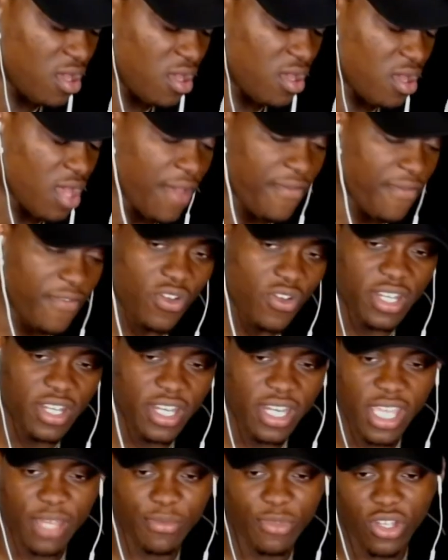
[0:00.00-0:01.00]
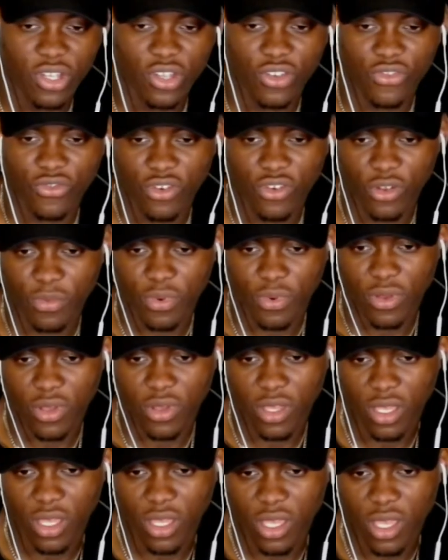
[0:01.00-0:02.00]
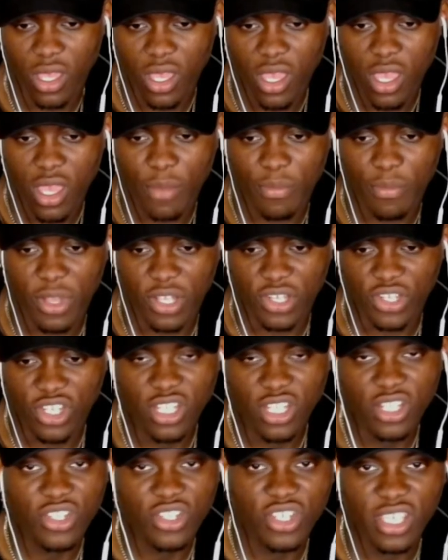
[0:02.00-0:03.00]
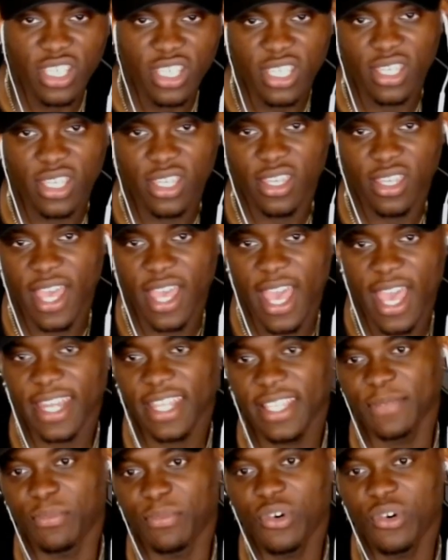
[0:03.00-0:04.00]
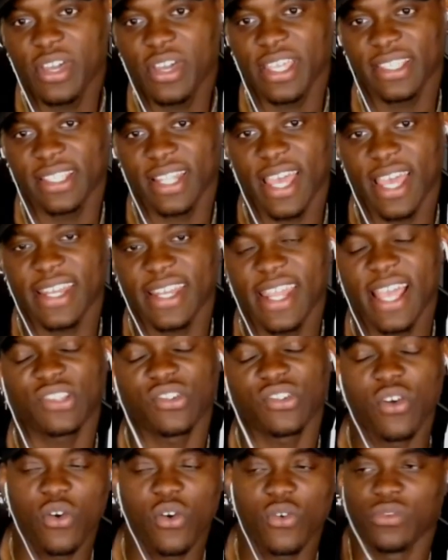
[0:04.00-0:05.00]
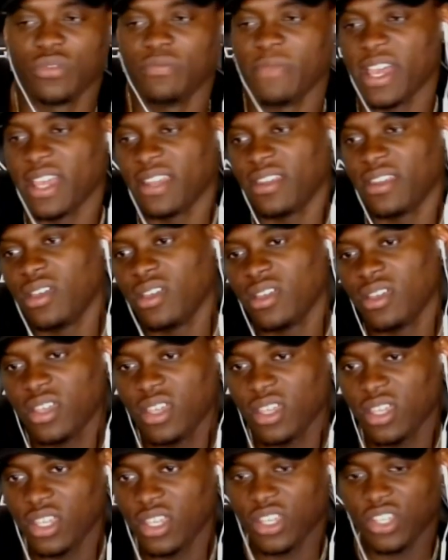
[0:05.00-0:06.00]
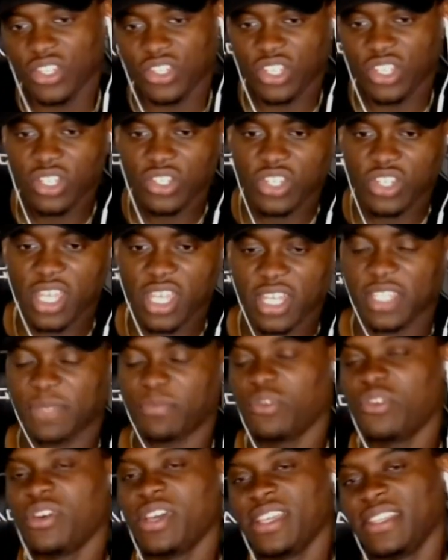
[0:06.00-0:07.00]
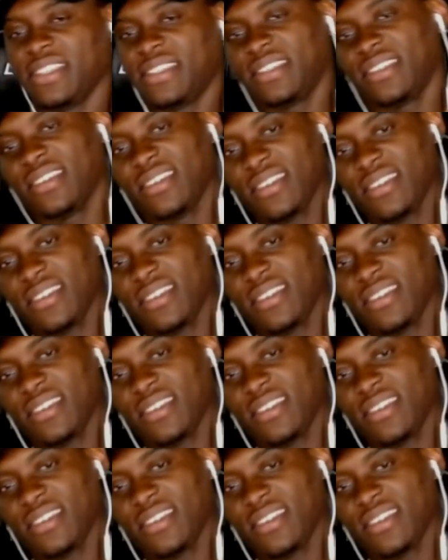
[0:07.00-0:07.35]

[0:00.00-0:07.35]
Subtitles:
forgot the name of the group, but Shinji and his boys, like, that's cold, man. Shinji and his boys